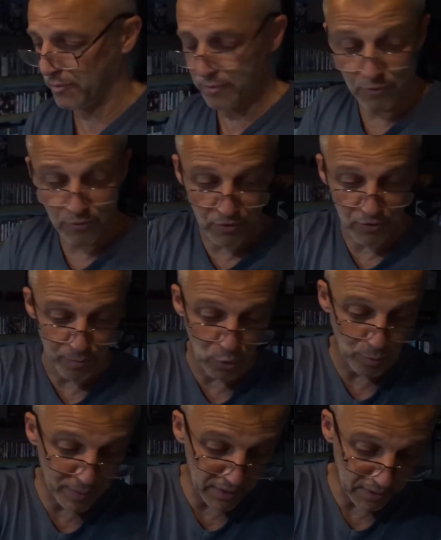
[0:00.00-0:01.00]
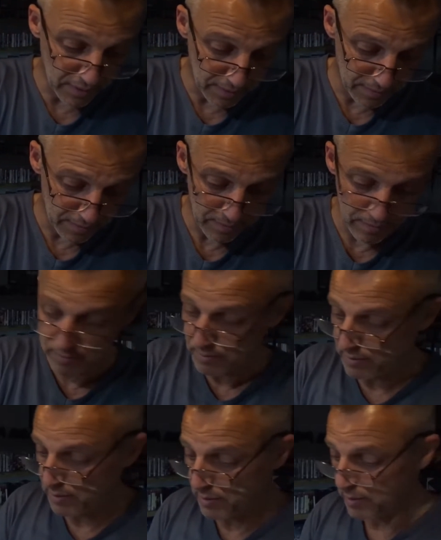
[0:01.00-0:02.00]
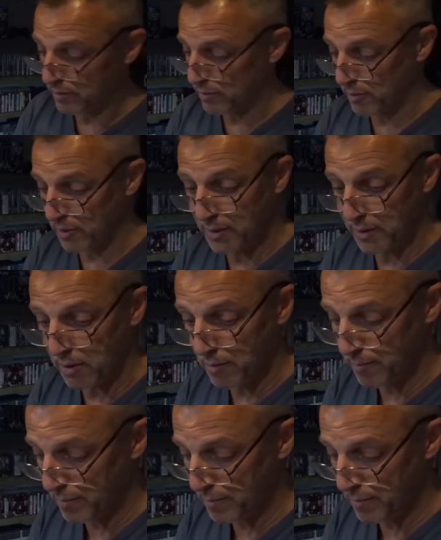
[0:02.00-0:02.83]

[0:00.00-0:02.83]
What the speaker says: Just a small bead, you don't need a lot.